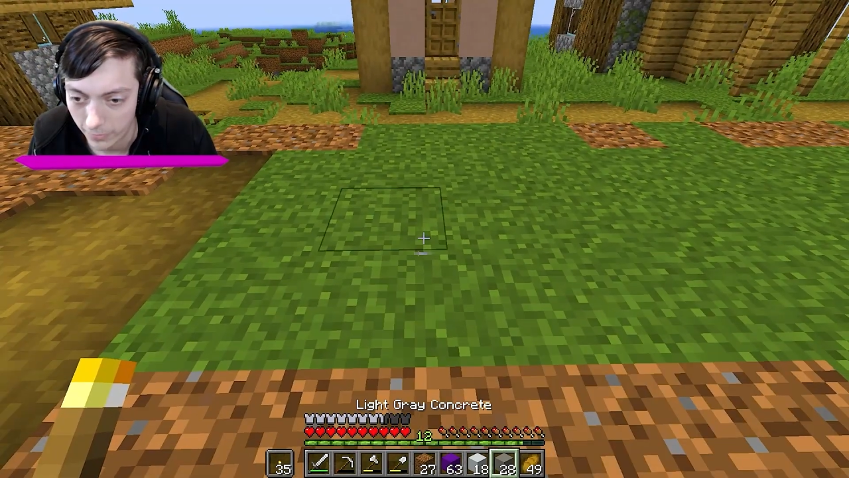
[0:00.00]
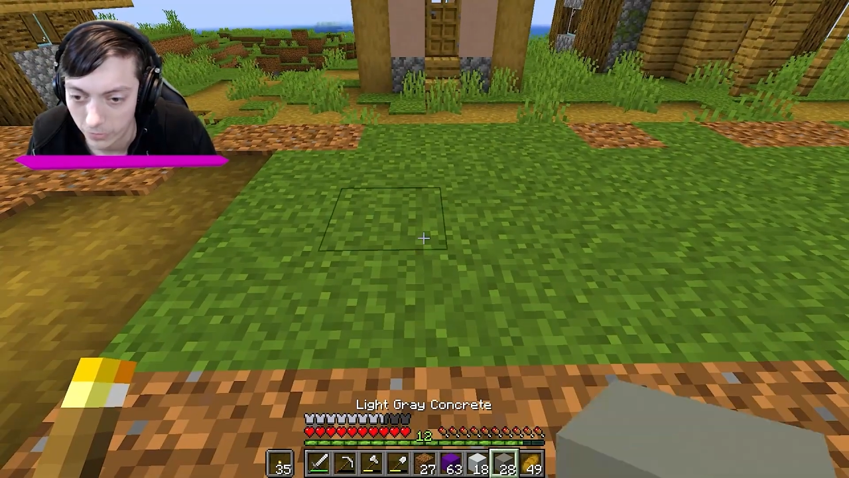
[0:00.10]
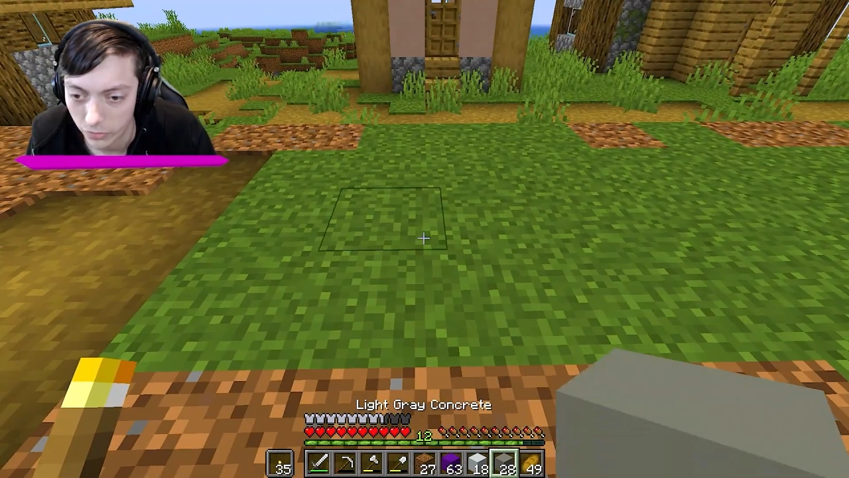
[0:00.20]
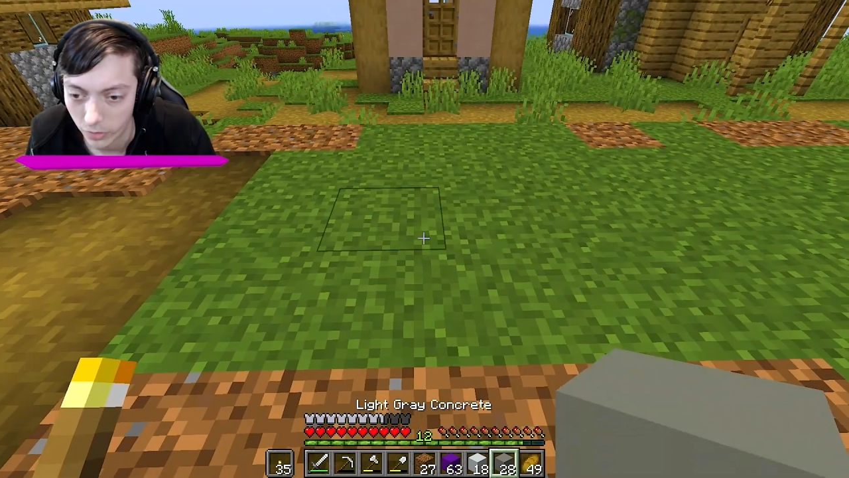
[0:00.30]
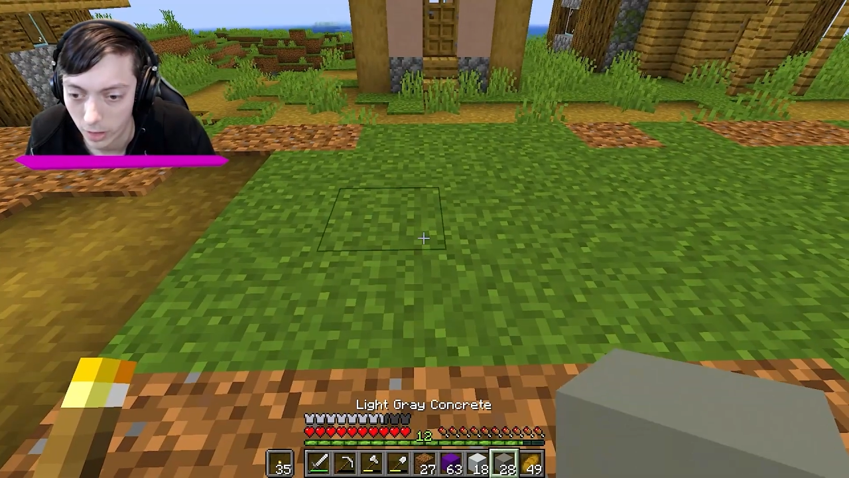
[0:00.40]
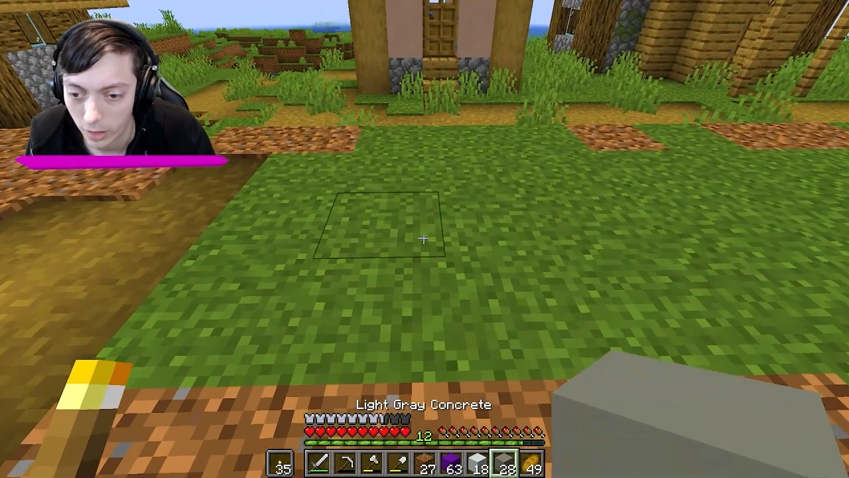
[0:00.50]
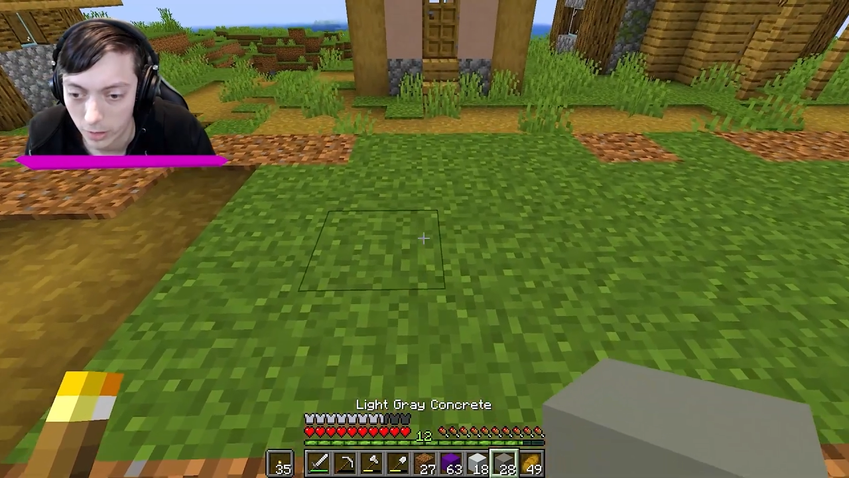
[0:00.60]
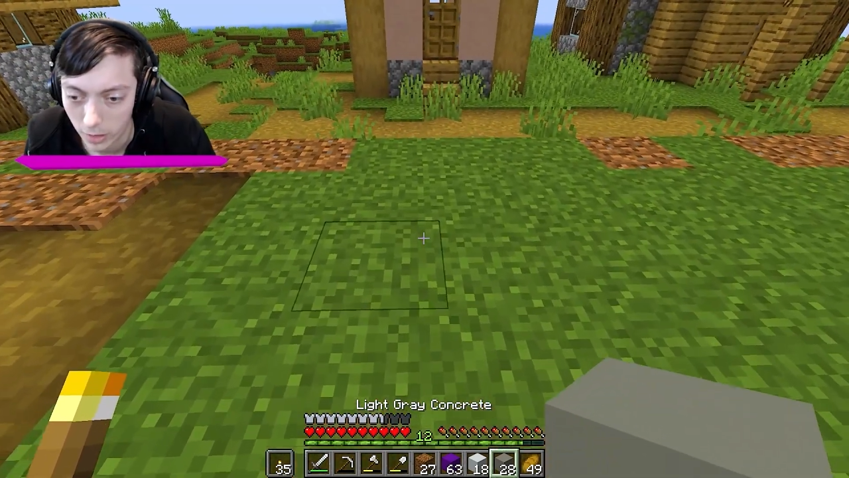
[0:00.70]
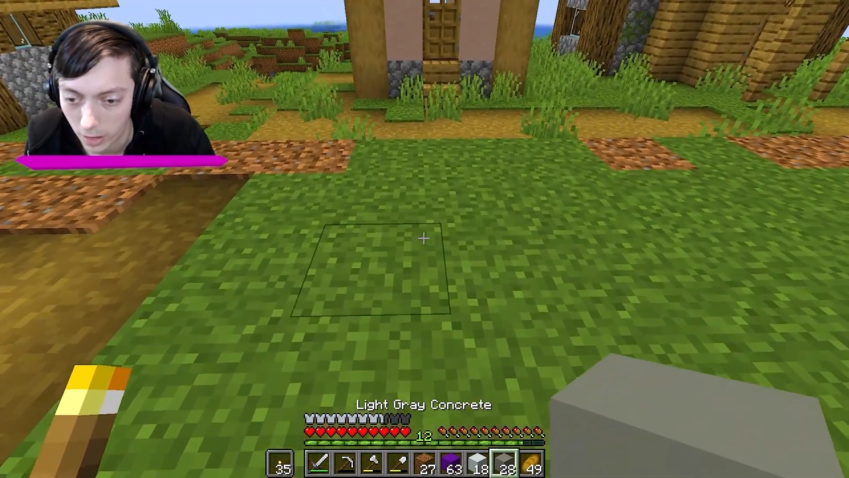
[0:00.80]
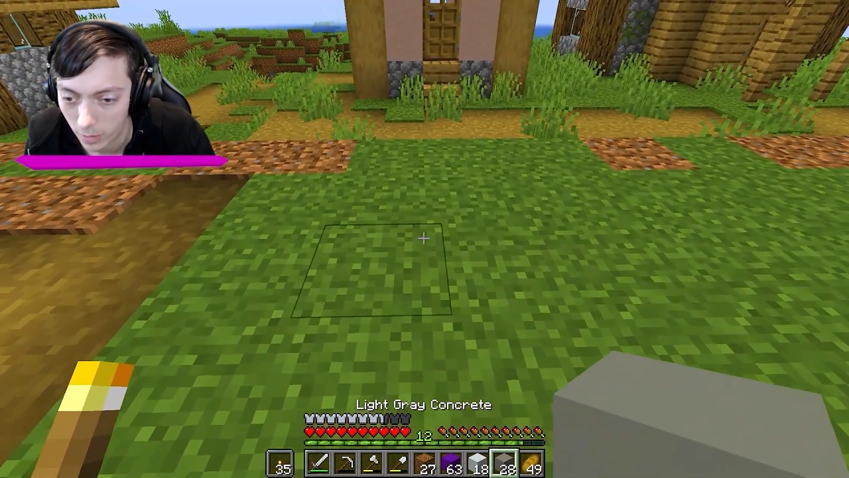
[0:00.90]

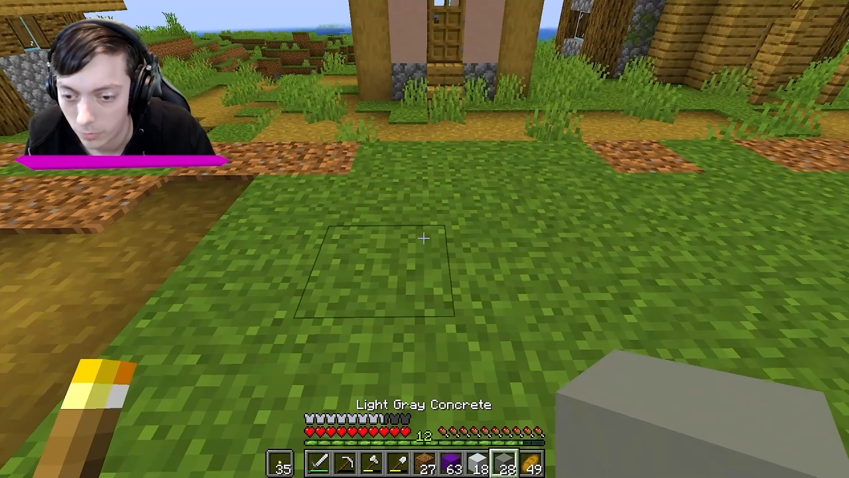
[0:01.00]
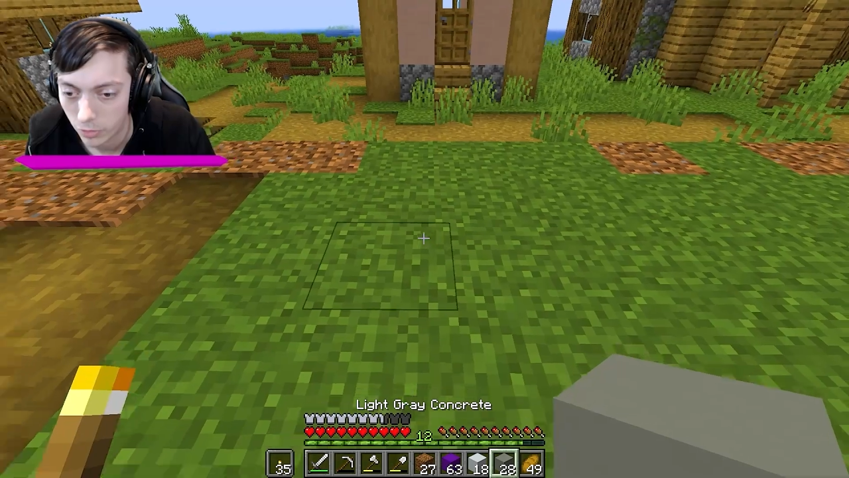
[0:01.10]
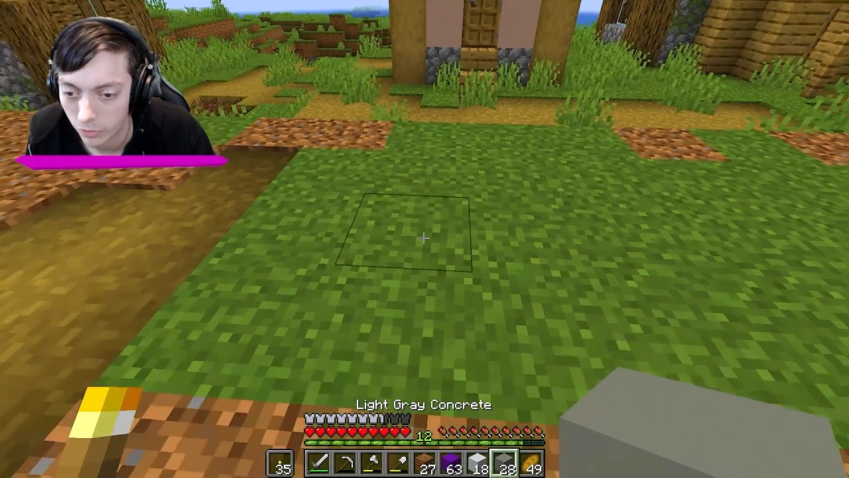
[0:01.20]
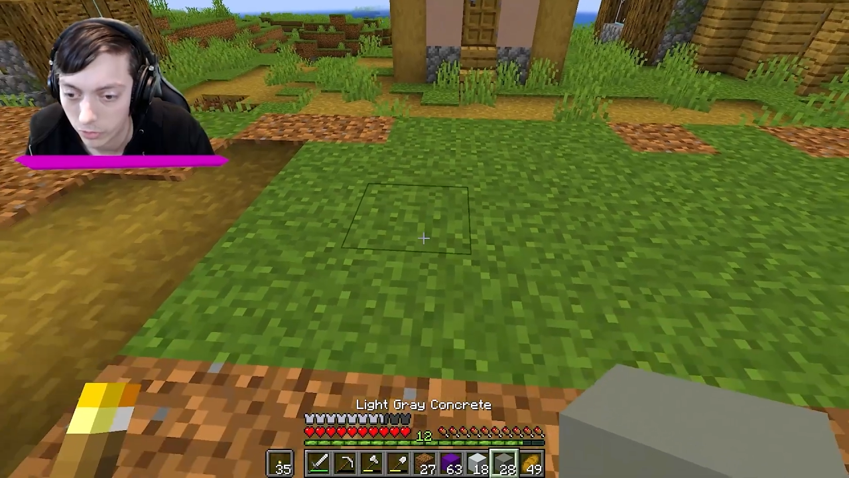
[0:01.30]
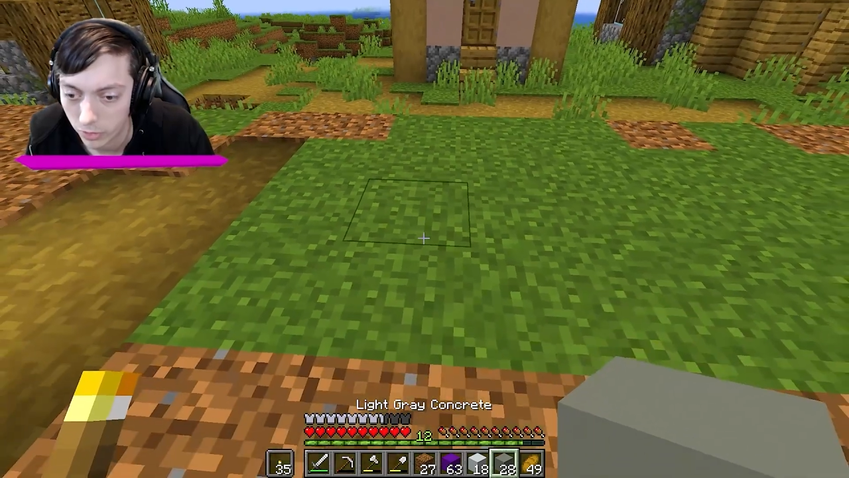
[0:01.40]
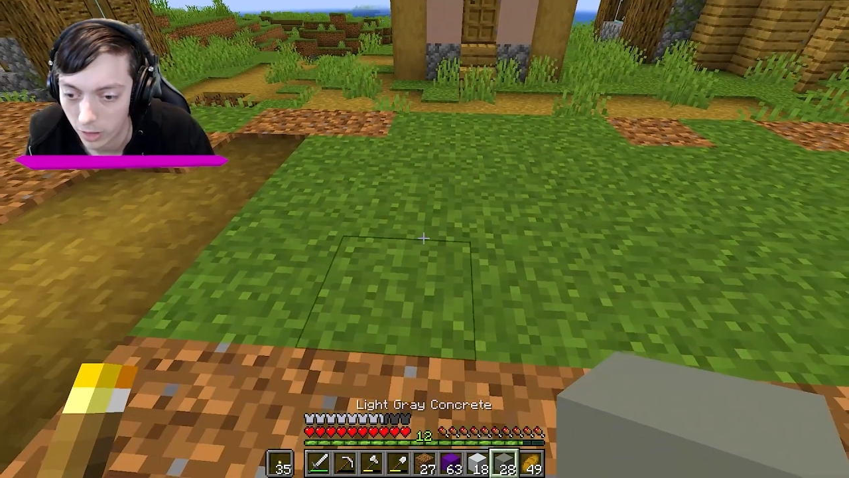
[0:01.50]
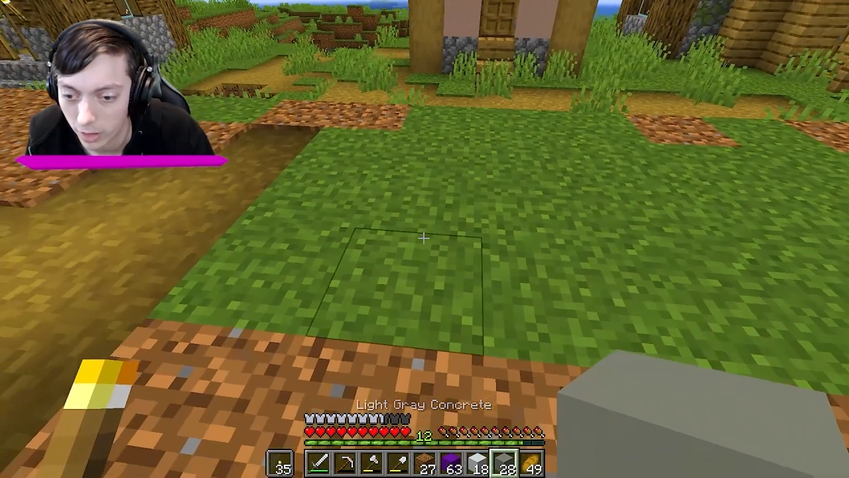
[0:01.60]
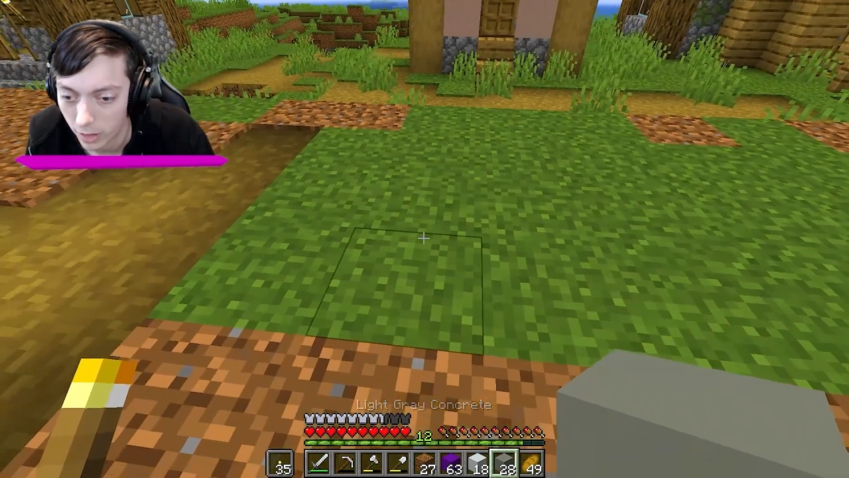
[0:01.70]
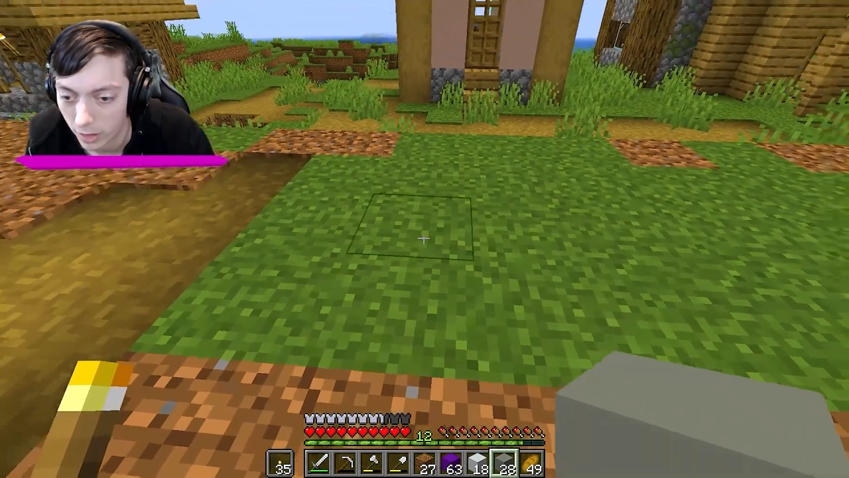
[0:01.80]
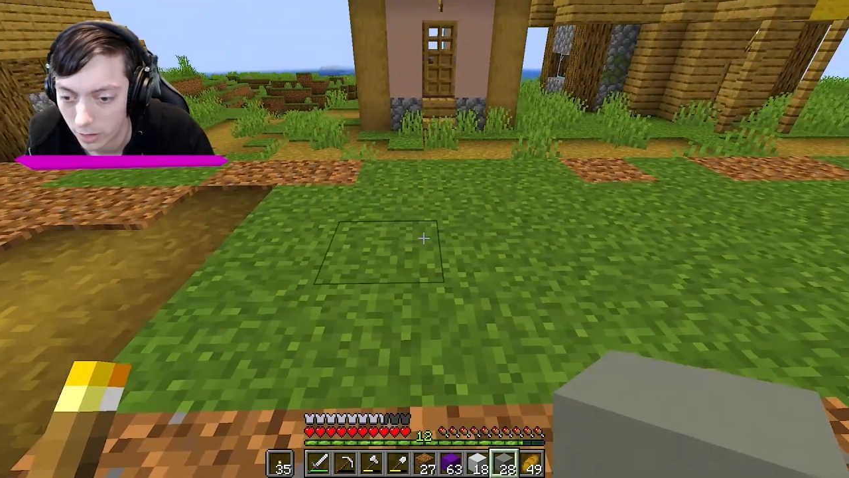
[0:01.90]
so I'm just
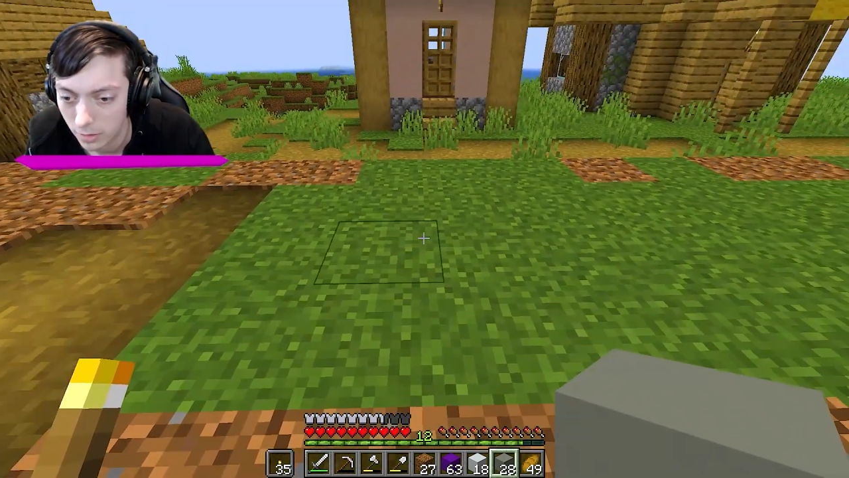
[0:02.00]
gonna